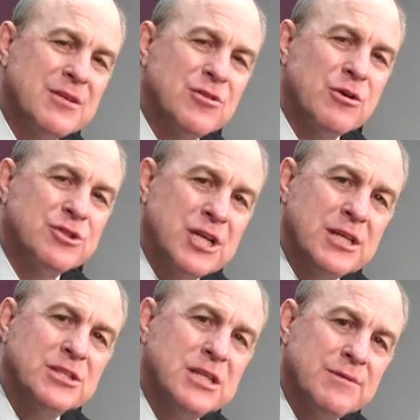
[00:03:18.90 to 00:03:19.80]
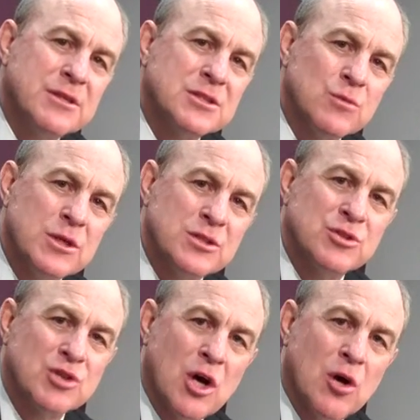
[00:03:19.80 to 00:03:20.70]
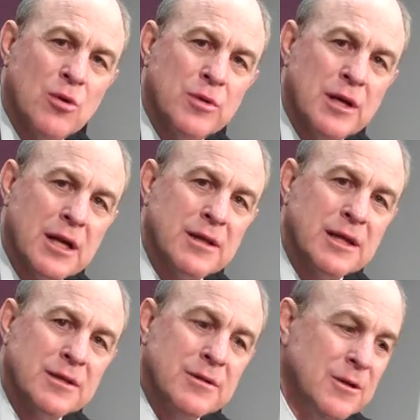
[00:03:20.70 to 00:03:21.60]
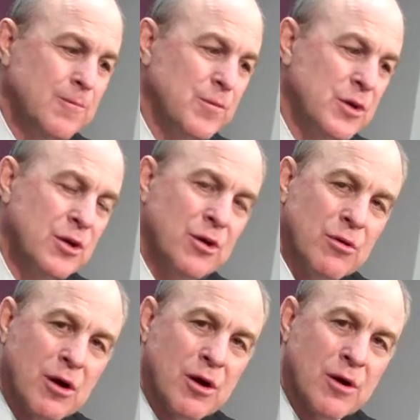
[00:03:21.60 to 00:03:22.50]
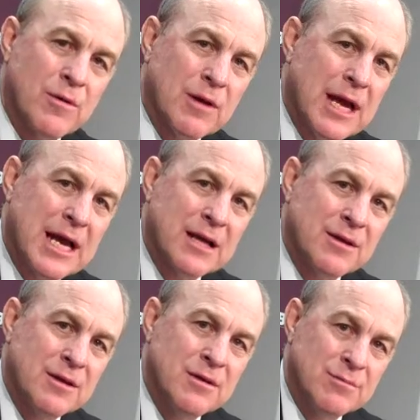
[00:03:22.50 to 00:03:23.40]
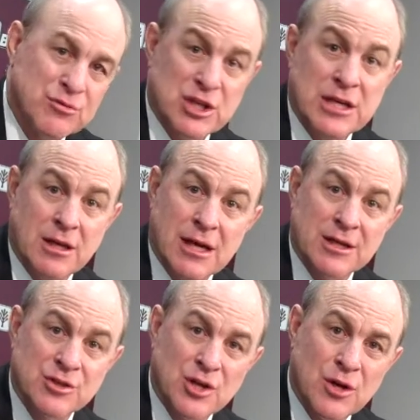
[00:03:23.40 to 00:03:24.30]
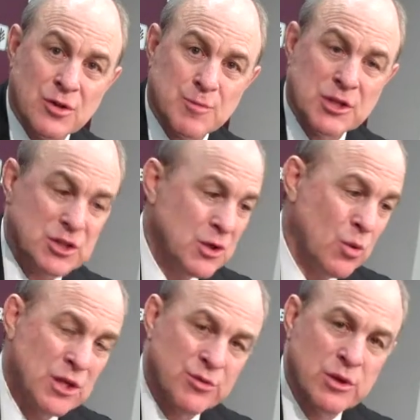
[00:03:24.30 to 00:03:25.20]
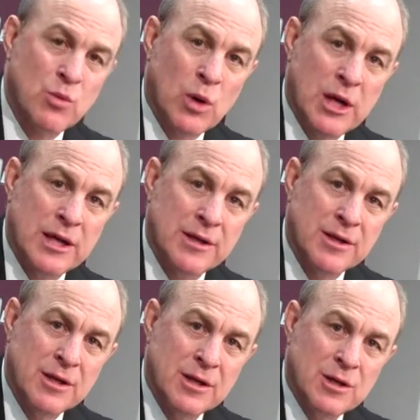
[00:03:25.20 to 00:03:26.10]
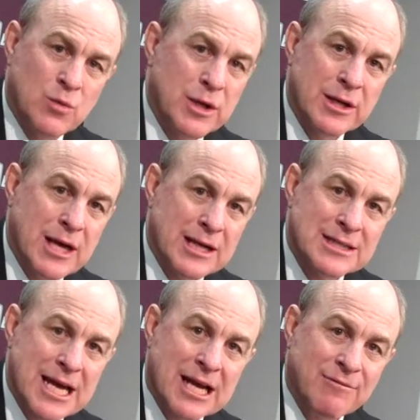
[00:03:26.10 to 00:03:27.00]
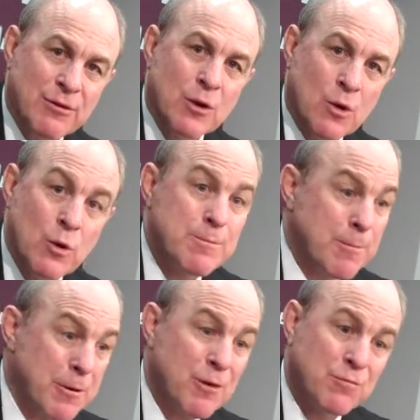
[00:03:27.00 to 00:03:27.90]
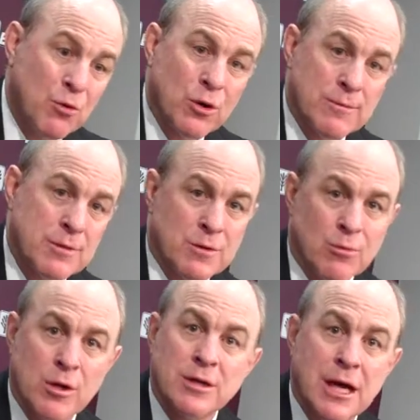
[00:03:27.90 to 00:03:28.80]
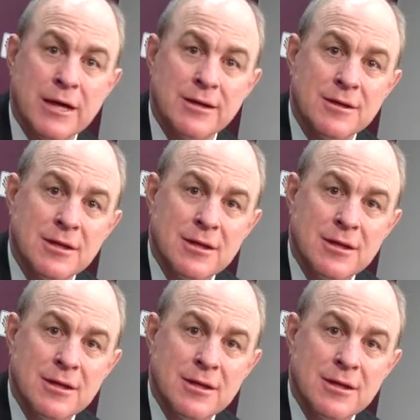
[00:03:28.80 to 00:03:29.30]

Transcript: They started changing defense and went to zone. And I think, you know, our lack of seeing a lot of zone, especially a 1-3-1, we did not attack it very well. We prepared for it. I mean, we worked on it.